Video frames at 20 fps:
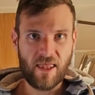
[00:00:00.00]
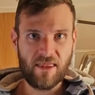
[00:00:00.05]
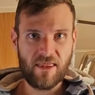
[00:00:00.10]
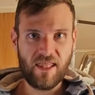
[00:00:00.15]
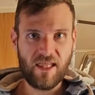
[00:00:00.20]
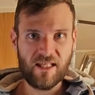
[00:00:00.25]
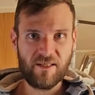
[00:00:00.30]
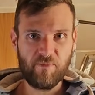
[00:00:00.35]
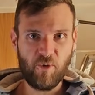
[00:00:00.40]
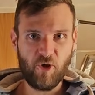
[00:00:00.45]

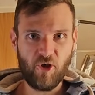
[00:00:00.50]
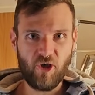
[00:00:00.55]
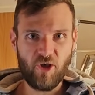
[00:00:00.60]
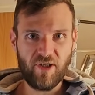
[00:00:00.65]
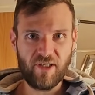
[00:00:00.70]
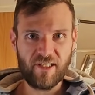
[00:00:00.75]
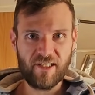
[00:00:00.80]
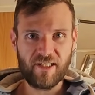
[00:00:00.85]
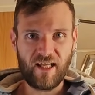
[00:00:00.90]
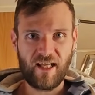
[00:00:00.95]
This button on
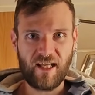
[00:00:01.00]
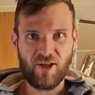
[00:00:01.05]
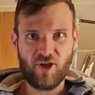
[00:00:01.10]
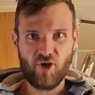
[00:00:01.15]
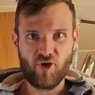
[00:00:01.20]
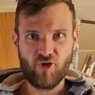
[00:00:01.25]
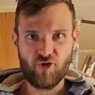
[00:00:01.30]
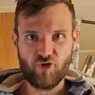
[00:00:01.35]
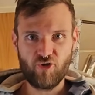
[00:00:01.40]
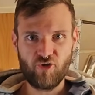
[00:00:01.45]
this side
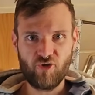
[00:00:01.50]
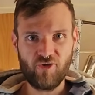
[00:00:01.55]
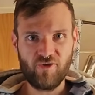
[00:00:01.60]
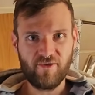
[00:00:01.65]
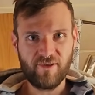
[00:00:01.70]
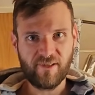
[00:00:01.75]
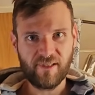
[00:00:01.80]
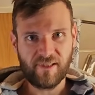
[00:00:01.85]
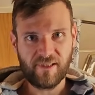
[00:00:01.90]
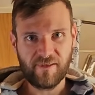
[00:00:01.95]

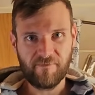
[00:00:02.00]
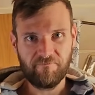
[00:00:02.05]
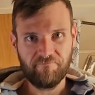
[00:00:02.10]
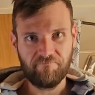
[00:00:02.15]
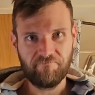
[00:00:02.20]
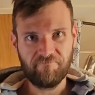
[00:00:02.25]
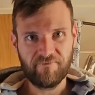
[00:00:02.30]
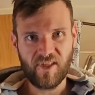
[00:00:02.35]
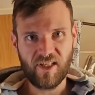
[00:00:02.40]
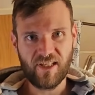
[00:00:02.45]
controls
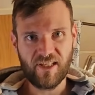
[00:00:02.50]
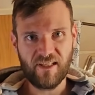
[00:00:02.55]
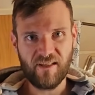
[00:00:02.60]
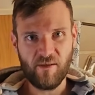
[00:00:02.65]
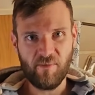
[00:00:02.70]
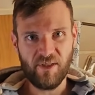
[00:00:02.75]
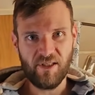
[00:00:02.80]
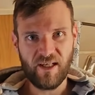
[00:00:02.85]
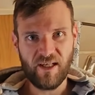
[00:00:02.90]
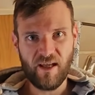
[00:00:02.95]
this
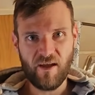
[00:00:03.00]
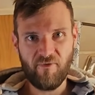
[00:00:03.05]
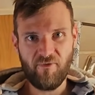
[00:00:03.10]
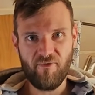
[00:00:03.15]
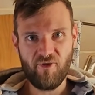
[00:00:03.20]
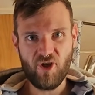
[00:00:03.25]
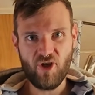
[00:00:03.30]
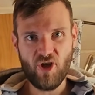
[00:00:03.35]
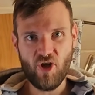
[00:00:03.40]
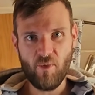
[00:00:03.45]
little bit here
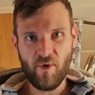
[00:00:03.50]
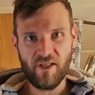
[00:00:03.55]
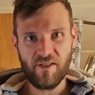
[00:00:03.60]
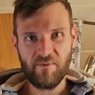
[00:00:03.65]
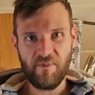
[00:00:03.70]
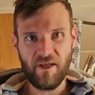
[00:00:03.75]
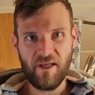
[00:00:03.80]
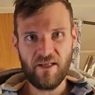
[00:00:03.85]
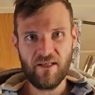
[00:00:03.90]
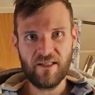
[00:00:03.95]
for your
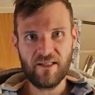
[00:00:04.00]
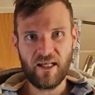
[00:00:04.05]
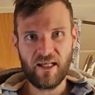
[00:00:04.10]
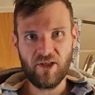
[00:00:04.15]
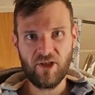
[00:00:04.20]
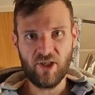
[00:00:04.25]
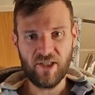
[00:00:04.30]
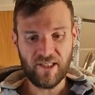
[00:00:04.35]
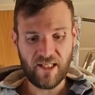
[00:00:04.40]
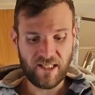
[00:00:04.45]
USBs
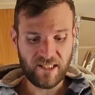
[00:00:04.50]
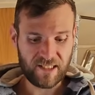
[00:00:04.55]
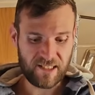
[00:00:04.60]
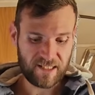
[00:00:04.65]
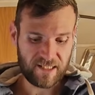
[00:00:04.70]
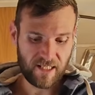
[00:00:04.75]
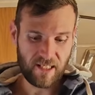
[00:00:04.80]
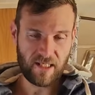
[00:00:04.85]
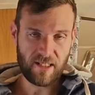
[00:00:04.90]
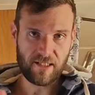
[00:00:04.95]
and your
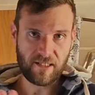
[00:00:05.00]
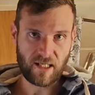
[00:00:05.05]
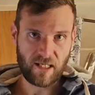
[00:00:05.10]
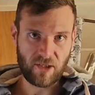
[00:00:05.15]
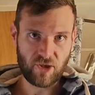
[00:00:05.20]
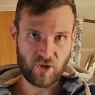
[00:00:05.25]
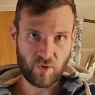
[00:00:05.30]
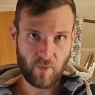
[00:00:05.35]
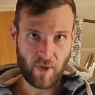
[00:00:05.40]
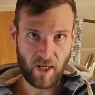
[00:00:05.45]
C2Cs
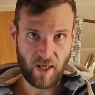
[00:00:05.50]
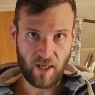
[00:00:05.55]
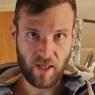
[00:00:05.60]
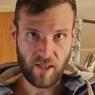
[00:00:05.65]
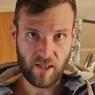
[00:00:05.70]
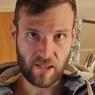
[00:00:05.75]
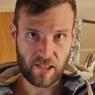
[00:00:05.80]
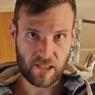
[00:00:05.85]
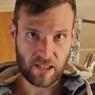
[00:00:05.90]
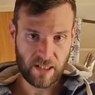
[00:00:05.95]
and your
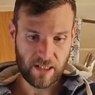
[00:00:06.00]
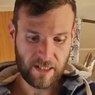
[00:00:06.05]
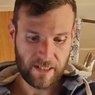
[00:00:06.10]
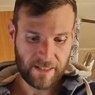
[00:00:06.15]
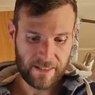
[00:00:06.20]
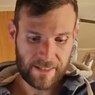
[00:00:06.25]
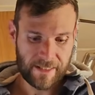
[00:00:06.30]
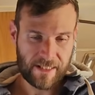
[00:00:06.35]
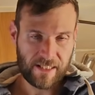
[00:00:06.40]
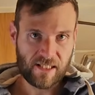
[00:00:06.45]
wireless.
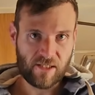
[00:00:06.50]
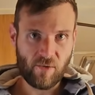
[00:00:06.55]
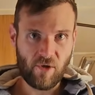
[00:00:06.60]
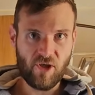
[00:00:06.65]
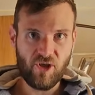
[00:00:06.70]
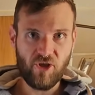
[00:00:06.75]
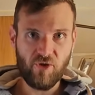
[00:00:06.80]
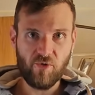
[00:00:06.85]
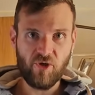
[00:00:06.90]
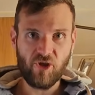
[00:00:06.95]
So all
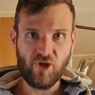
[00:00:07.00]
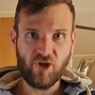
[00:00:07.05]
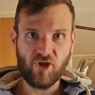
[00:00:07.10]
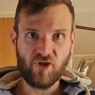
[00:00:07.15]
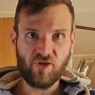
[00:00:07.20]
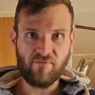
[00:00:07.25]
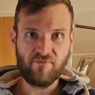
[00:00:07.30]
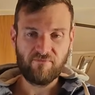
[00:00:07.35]
you do is just